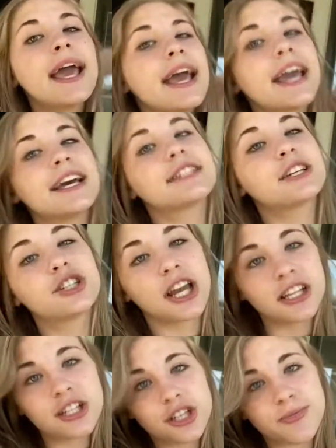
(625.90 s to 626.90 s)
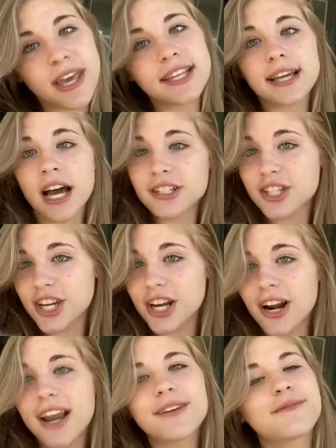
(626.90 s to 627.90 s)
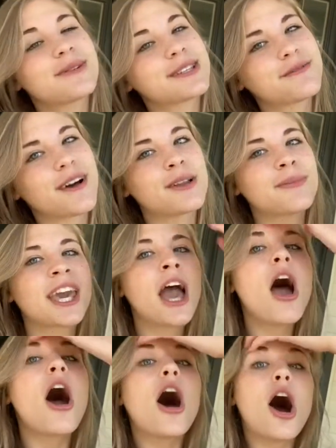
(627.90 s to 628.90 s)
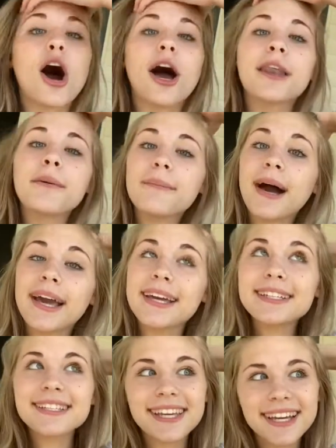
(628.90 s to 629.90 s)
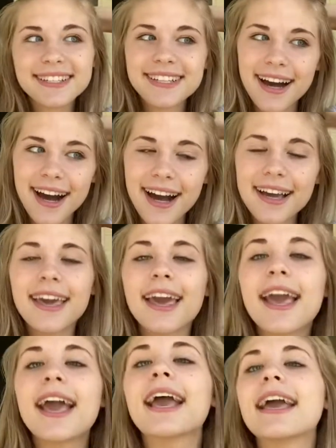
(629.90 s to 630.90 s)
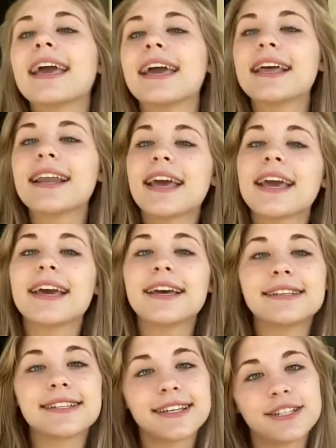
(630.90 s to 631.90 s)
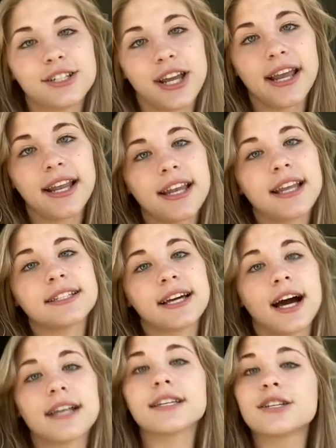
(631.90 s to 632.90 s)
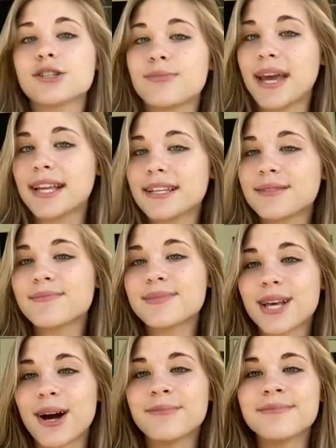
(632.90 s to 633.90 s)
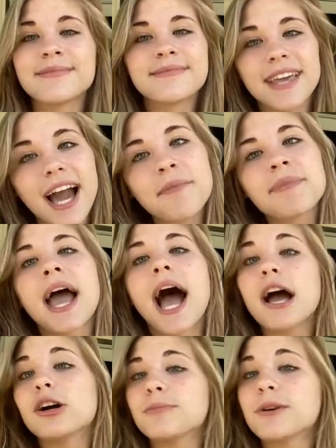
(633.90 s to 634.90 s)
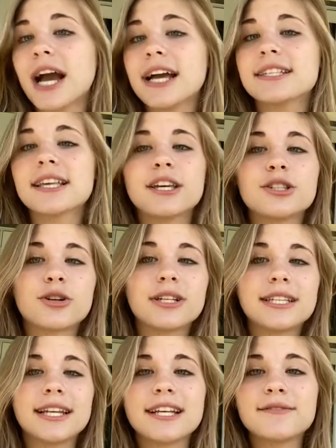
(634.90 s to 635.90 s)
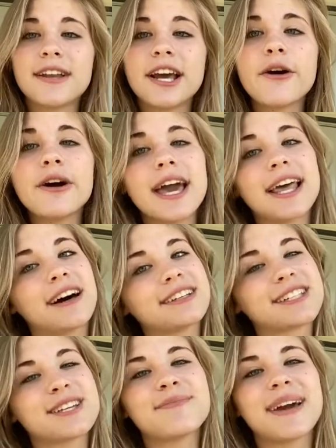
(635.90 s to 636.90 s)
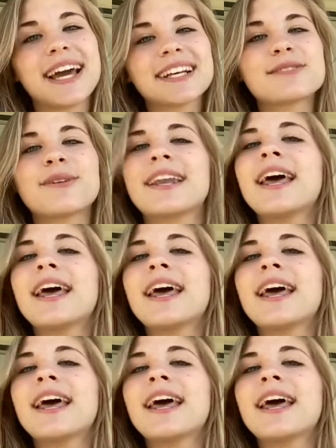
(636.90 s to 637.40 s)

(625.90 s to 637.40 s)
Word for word: it's jadynschmidt.cheer. And if you want to follow me on my TikTok, it is jadyn.schmidt. So yeah, I hope you guys enjoyed today's video and I'll see you in my next one.